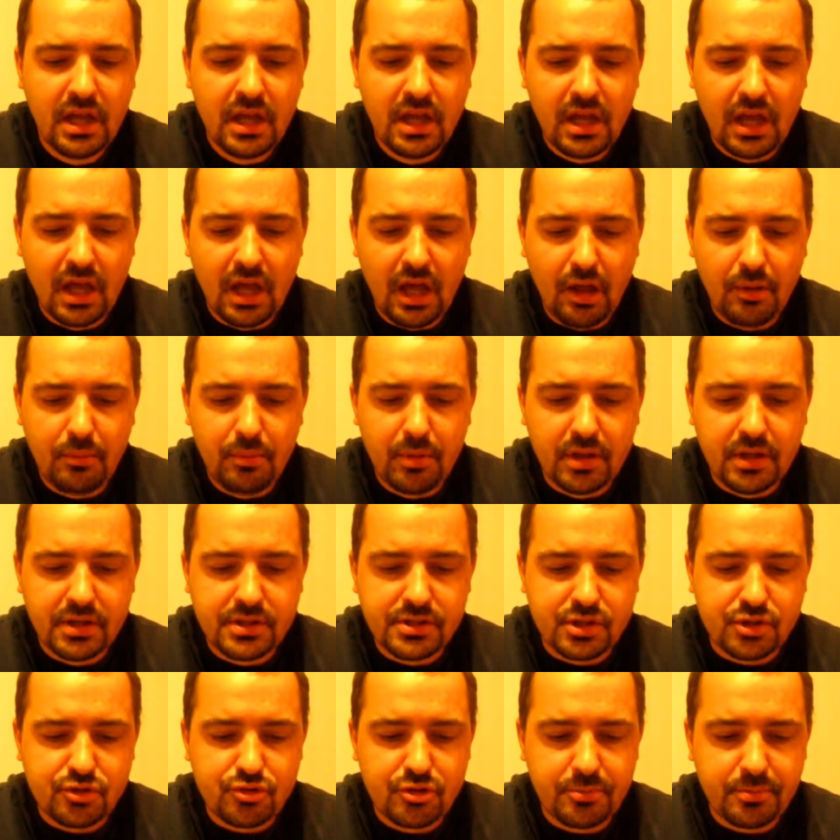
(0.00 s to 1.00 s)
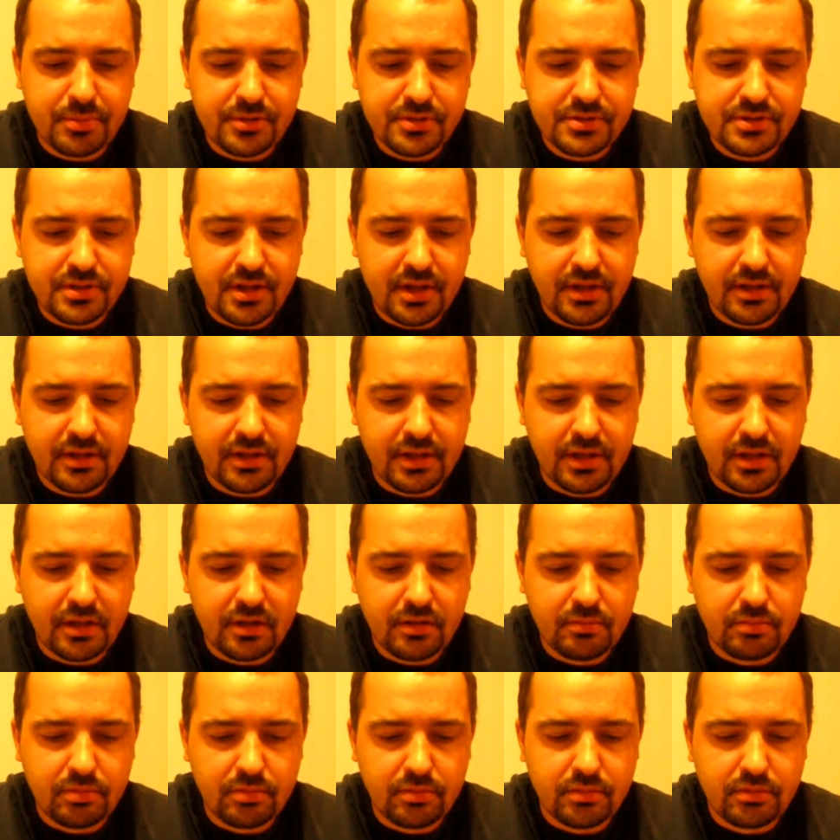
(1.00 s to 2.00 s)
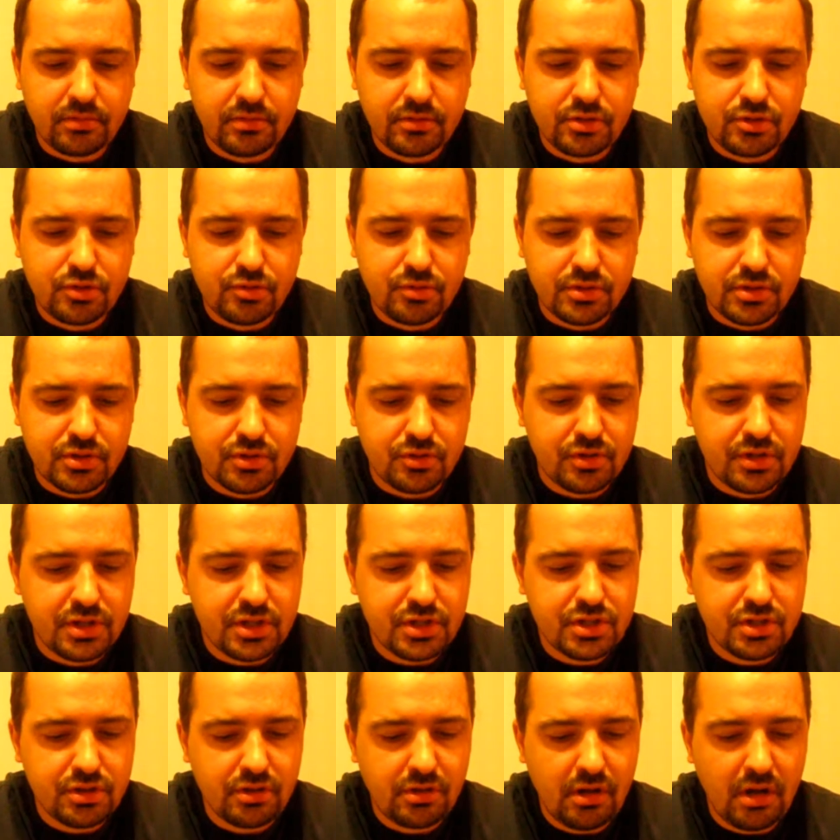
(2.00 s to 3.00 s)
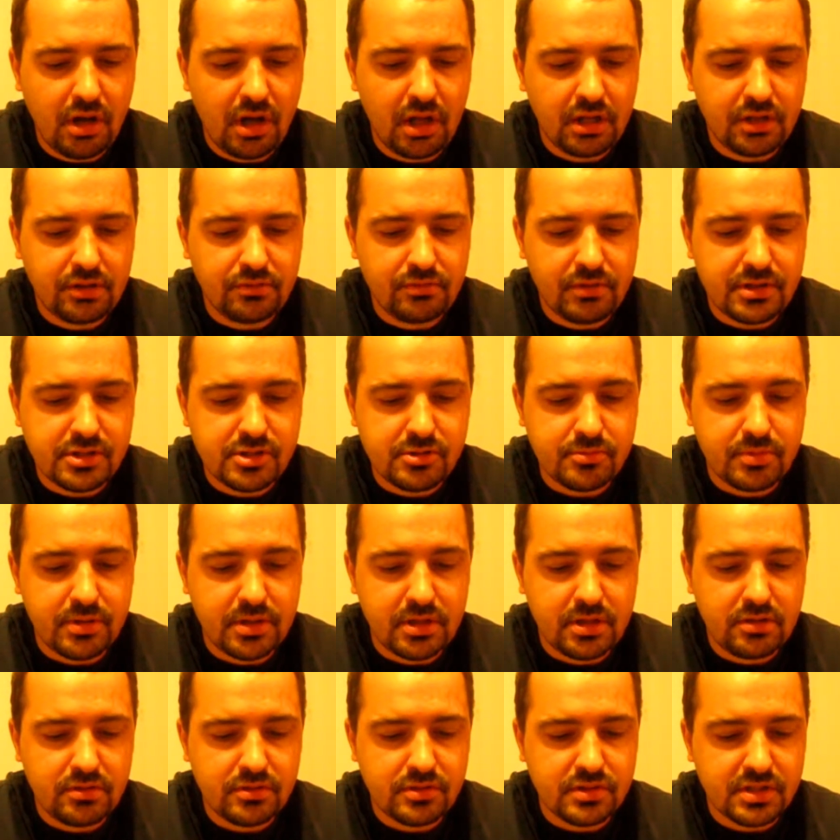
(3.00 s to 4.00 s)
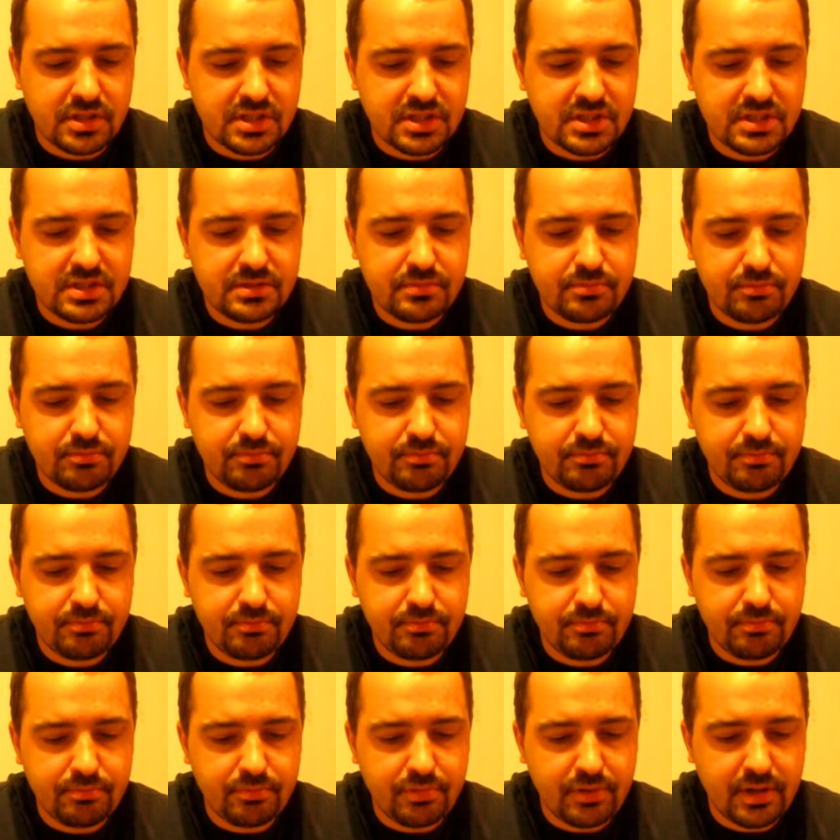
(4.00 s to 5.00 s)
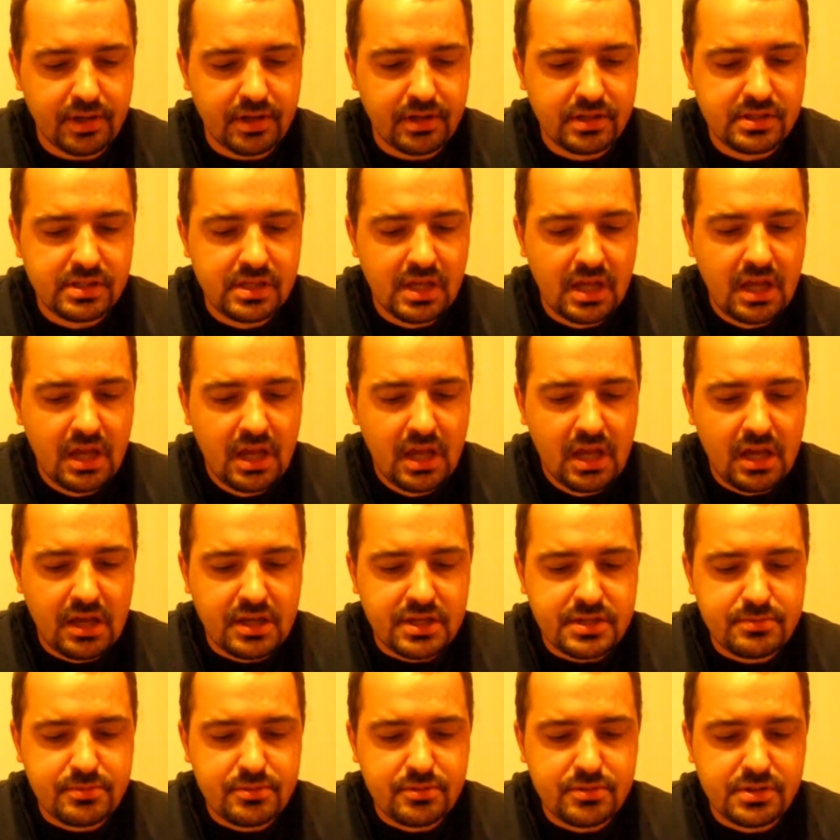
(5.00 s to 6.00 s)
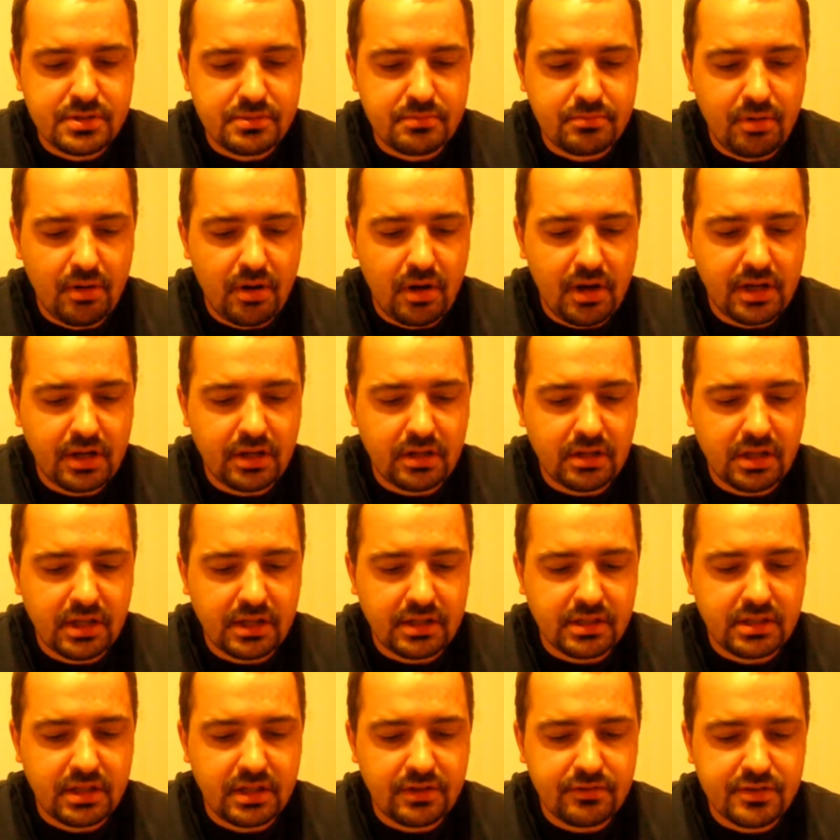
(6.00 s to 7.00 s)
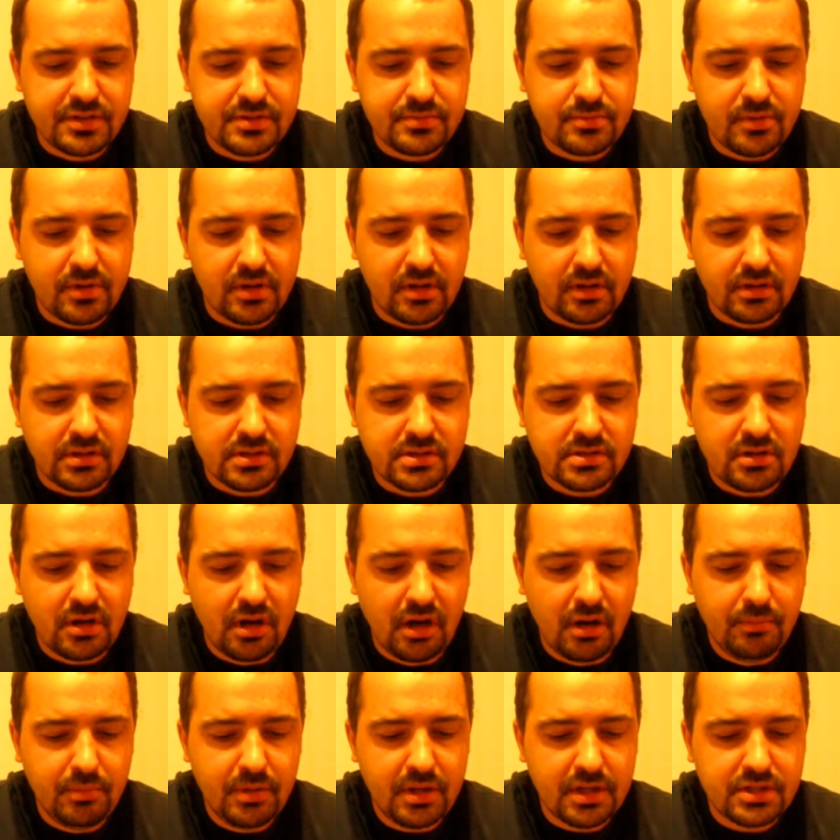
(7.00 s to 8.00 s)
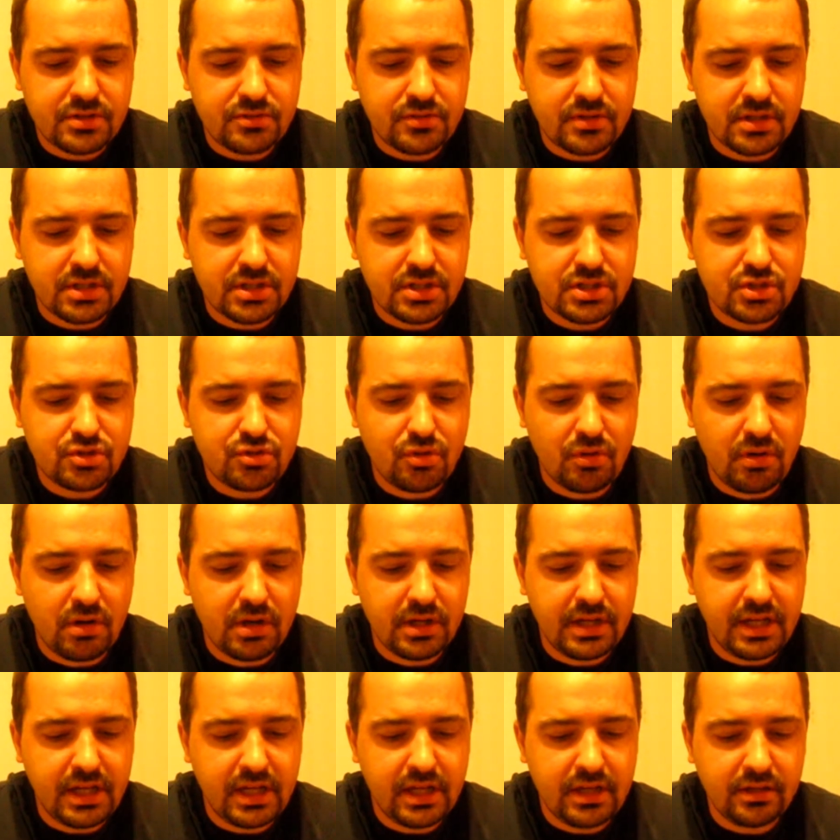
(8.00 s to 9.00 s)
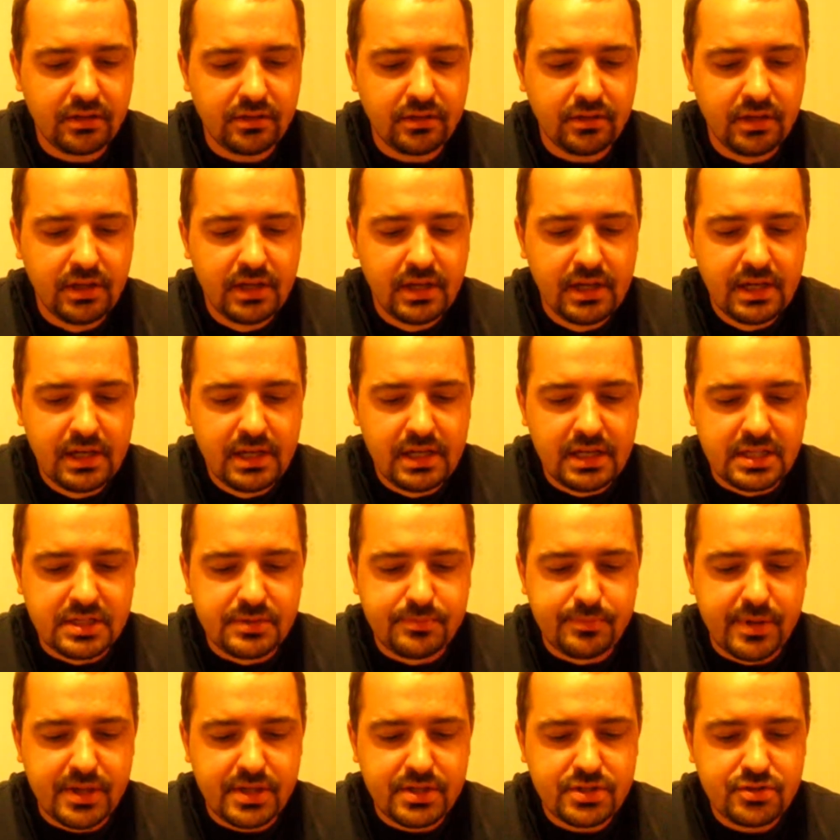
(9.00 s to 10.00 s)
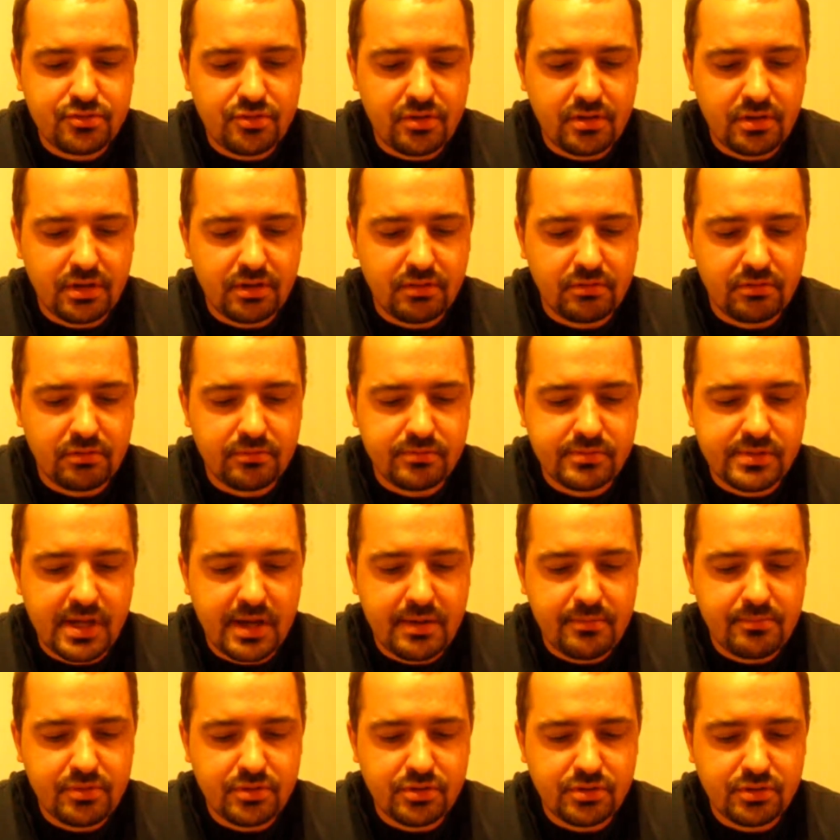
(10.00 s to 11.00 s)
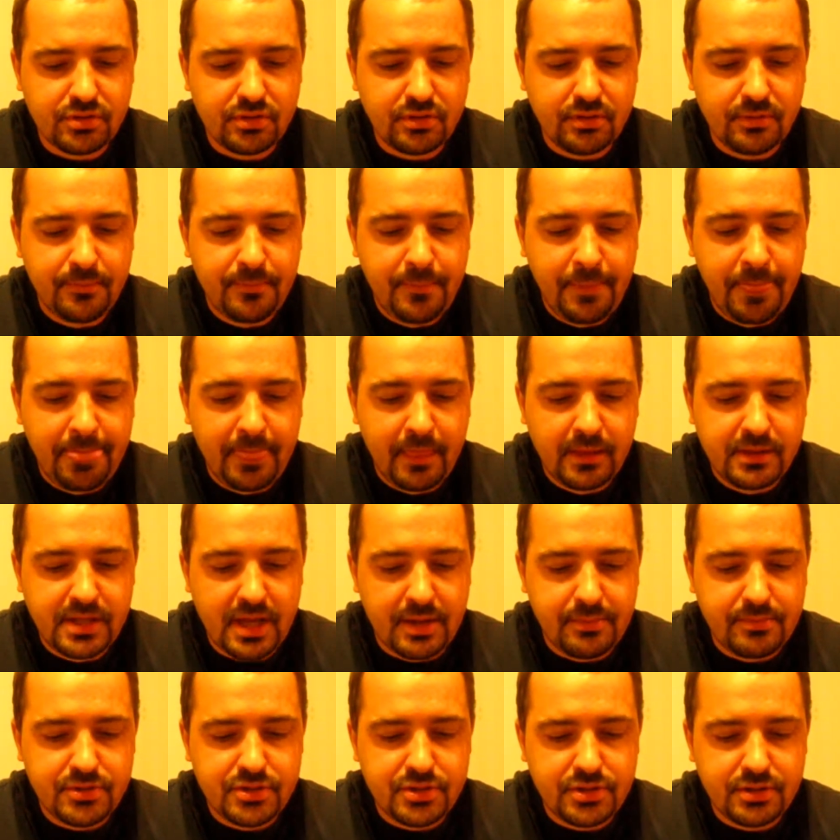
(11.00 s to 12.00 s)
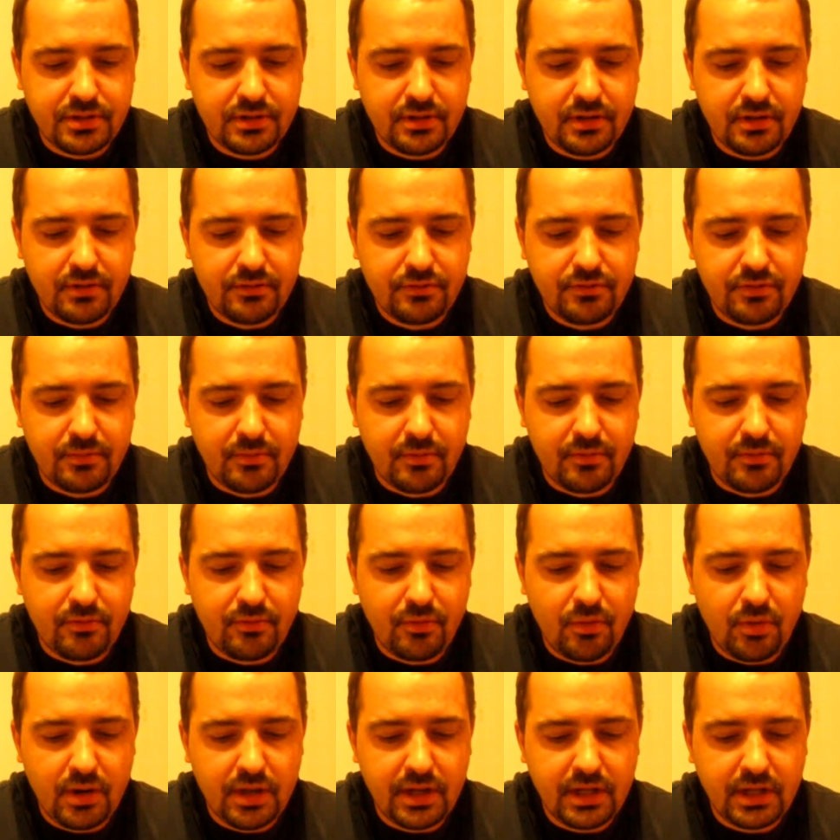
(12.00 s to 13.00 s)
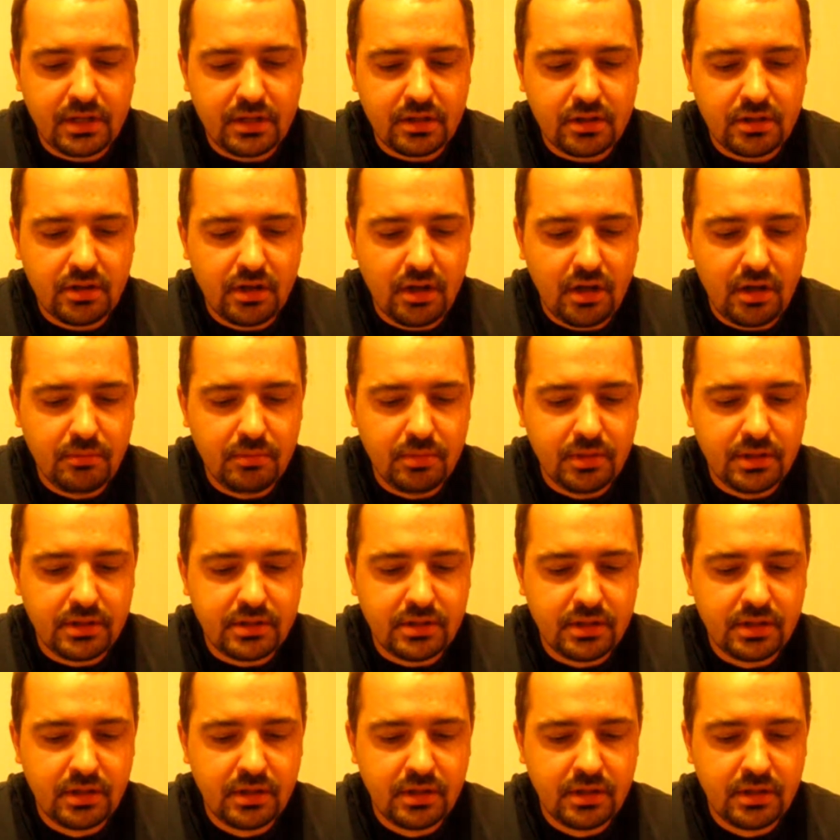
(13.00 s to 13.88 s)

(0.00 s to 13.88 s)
Alba is a triple style ale brewed to a traditional Highland recipe using sprigs of spruce and pine collected every spring. This complex, rich, tawny ale is best drunk at room temperature from a wine goblet.